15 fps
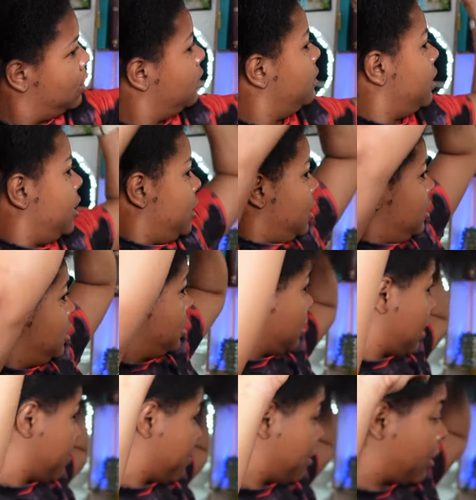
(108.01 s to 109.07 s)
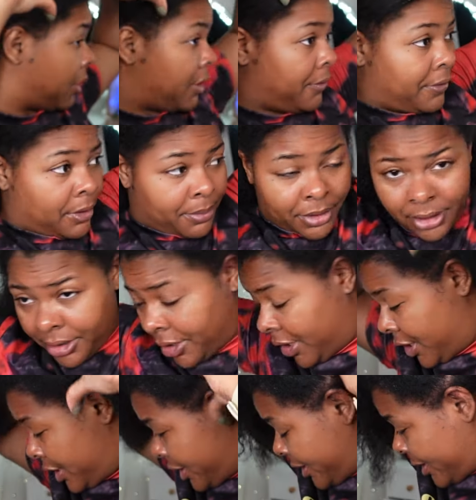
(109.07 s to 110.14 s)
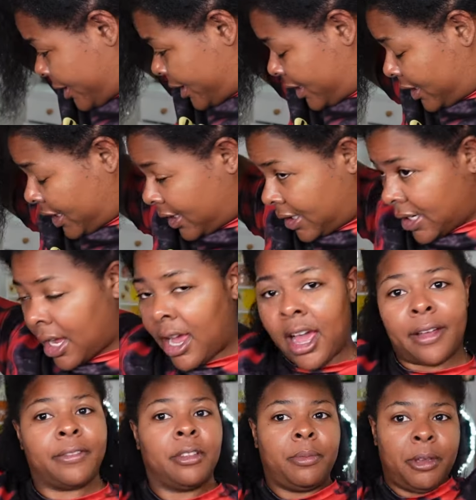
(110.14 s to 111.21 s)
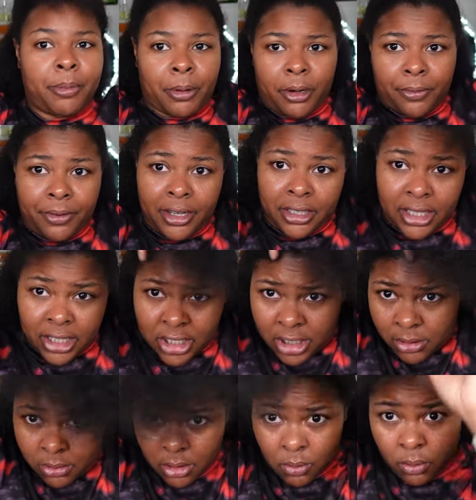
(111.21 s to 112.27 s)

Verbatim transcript: Alrighty, so I part it from ear to ear. It does not have to be perfect. I just want to